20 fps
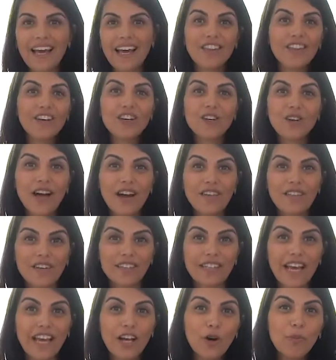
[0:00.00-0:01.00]
And there you have it,
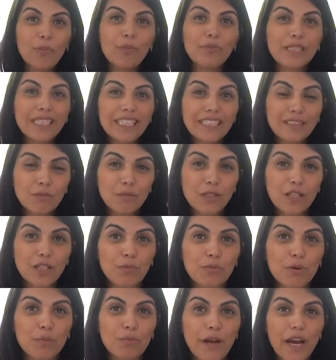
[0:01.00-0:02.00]
a complete meal
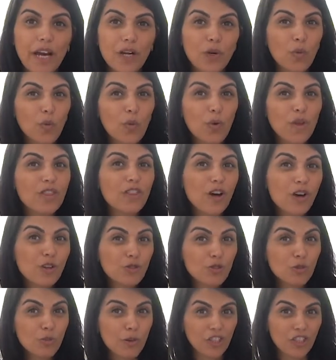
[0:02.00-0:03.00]
prepared with not
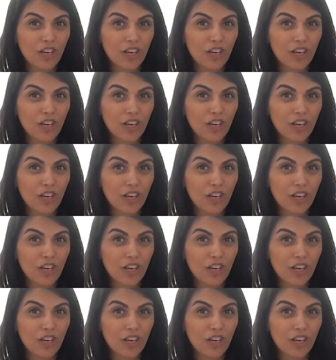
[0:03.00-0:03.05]
too much